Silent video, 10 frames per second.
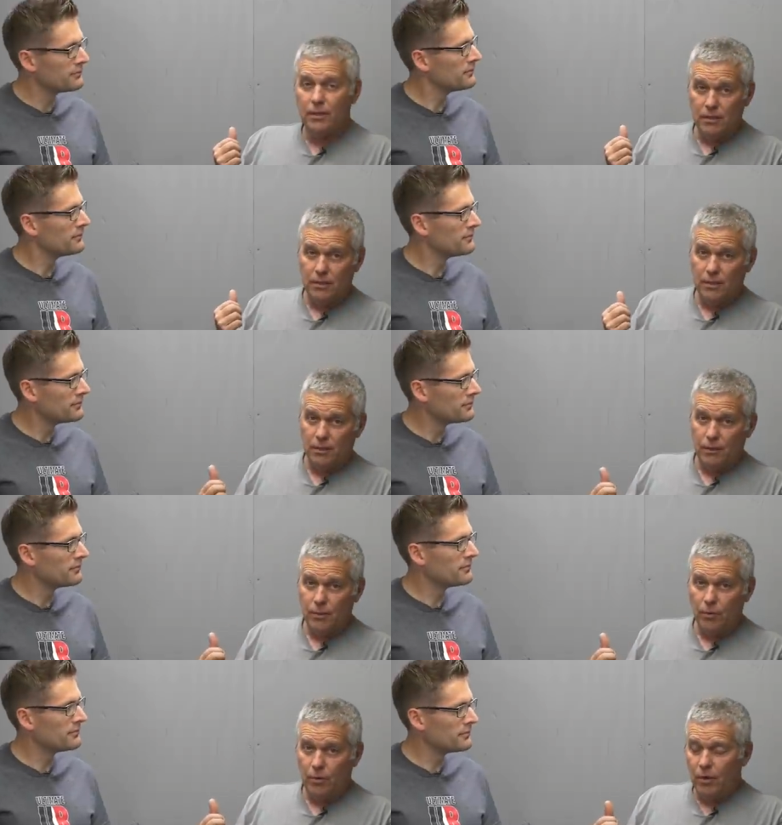Speaker 1: the than the
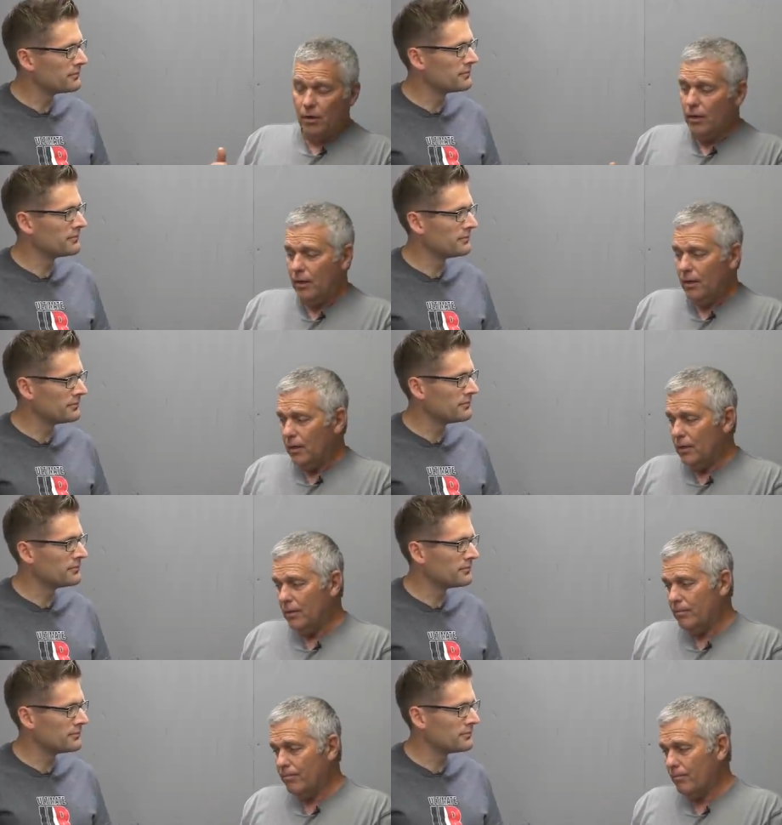Creedmoor. Mm -hmm.
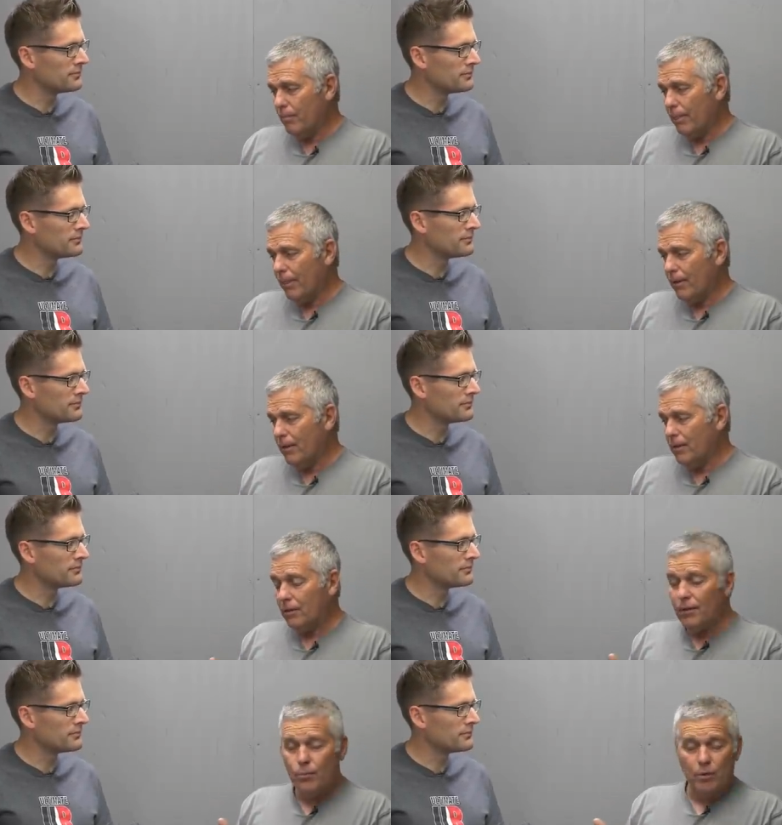um, the
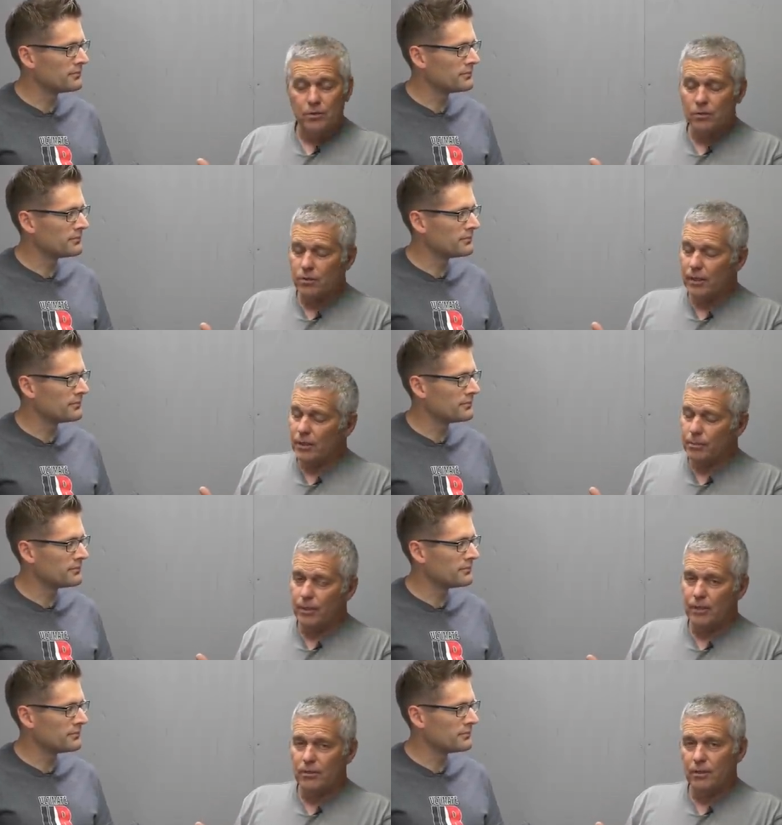Creedmoor is no slouch by
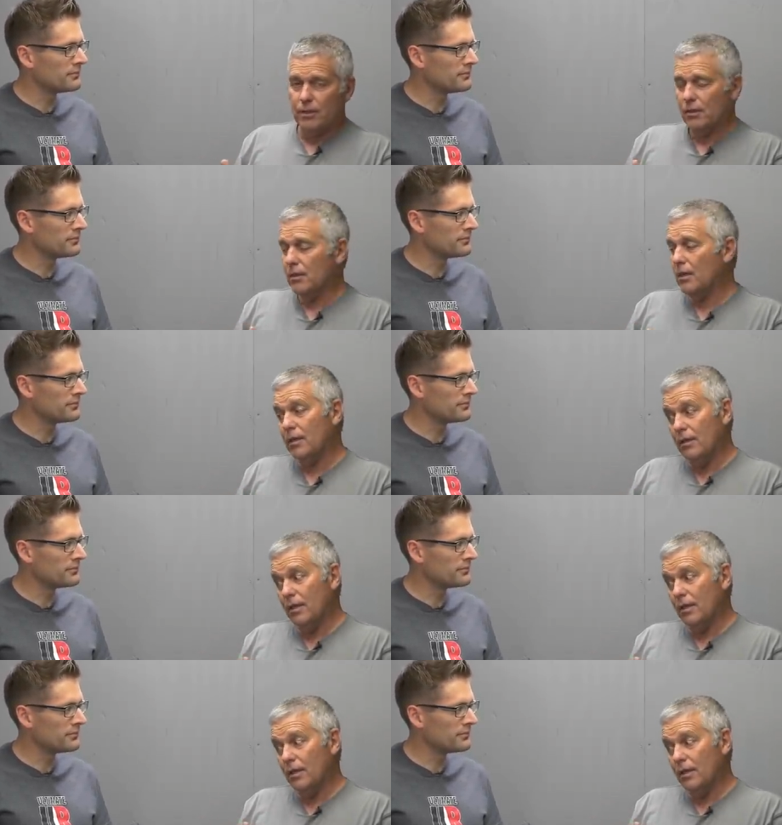any stretch, and that,